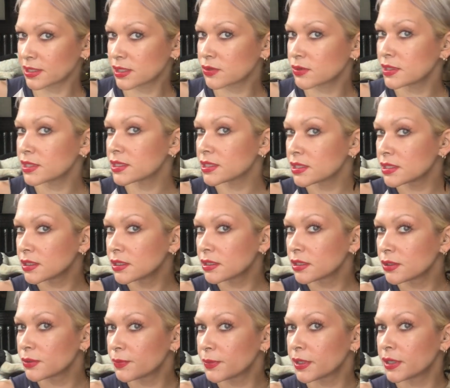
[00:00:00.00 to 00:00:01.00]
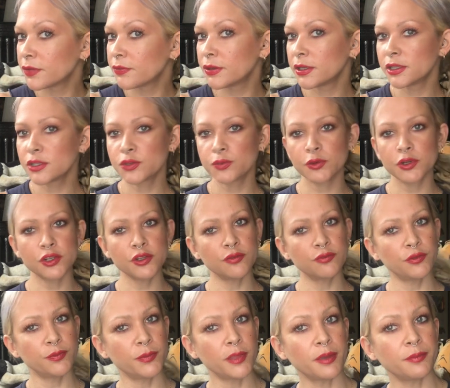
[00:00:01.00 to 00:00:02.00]
so I did a little bit of an
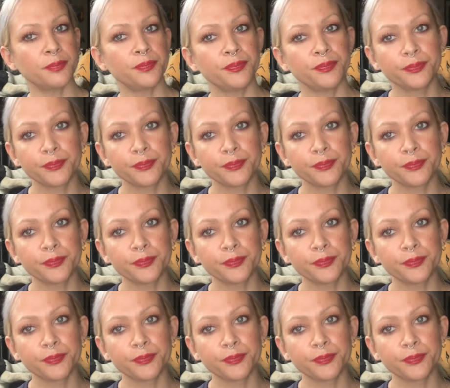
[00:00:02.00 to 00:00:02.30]
inspiration from that.